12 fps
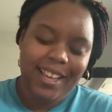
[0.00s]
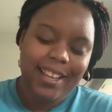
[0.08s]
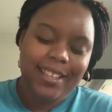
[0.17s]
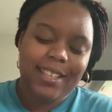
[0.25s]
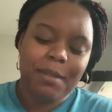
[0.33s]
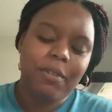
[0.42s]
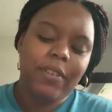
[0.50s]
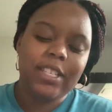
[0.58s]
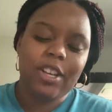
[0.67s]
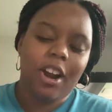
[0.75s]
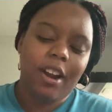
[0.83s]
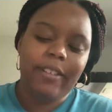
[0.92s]
Some of us
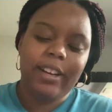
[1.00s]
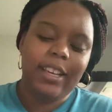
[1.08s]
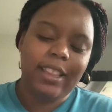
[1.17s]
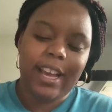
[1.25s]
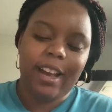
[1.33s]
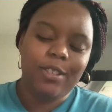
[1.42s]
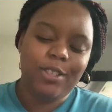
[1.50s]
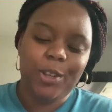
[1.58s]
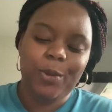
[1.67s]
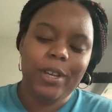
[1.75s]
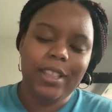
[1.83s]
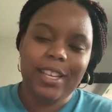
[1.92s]
are already in the house
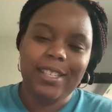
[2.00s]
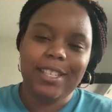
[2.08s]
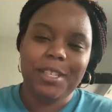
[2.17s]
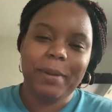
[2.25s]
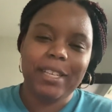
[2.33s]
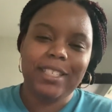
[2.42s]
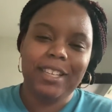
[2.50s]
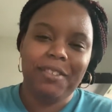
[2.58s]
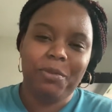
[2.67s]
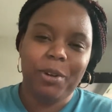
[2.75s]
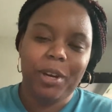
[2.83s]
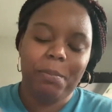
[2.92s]
doing this, especially
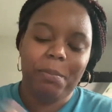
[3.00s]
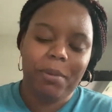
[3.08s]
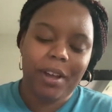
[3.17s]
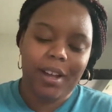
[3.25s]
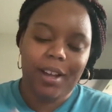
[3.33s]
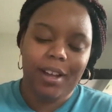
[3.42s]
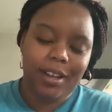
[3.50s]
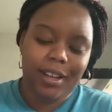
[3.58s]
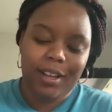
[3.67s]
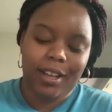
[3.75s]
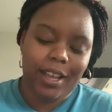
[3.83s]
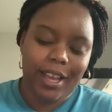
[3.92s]
if we're
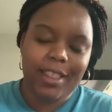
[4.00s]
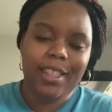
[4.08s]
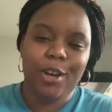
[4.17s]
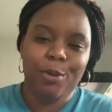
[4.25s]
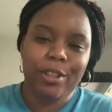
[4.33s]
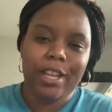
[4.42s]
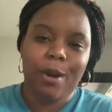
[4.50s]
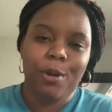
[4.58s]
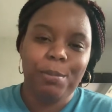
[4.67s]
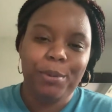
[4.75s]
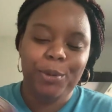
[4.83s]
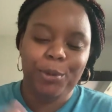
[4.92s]
in there with our
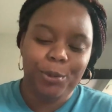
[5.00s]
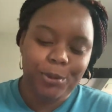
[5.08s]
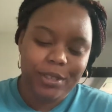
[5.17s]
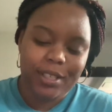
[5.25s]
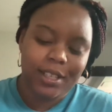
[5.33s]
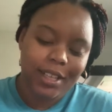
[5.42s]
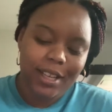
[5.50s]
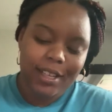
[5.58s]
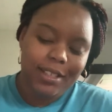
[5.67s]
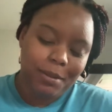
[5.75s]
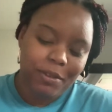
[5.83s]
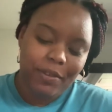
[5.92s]
booze.
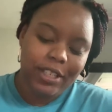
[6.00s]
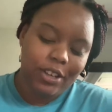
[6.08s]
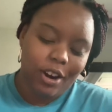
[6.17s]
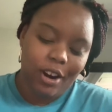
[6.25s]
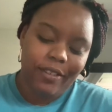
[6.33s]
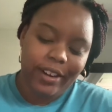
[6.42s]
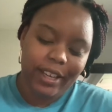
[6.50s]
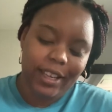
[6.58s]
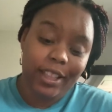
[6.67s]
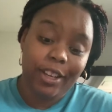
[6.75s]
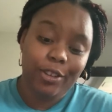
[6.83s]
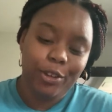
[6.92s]
Some of us are already
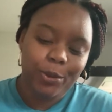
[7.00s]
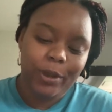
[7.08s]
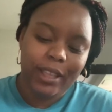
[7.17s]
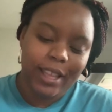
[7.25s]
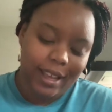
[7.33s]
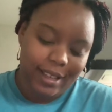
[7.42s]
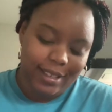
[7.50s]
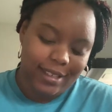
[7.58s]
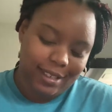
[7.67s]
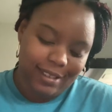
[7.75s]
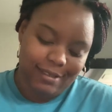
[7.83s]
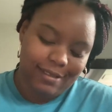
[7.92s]
in there doing
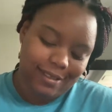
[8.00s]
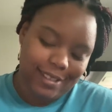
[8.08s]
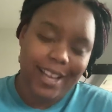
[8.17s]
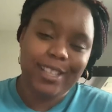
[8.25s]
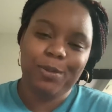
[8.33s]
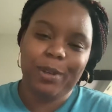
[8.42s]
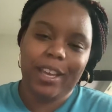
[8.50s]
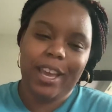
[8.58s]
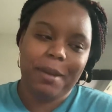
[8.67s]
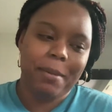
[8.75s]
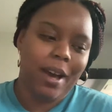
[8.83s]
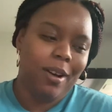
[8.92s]
this. That's what
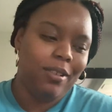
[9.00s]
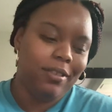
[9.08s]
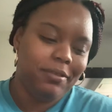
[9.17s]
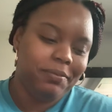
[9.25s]
came out.